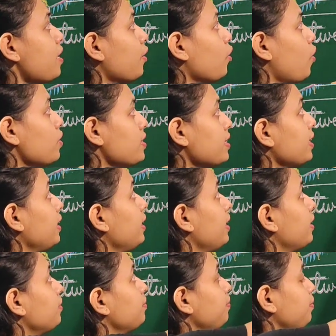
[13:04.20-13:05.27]
are called
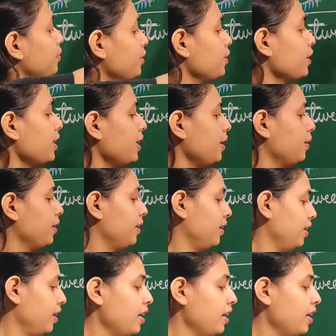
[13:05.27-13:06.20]
cilia. Okay.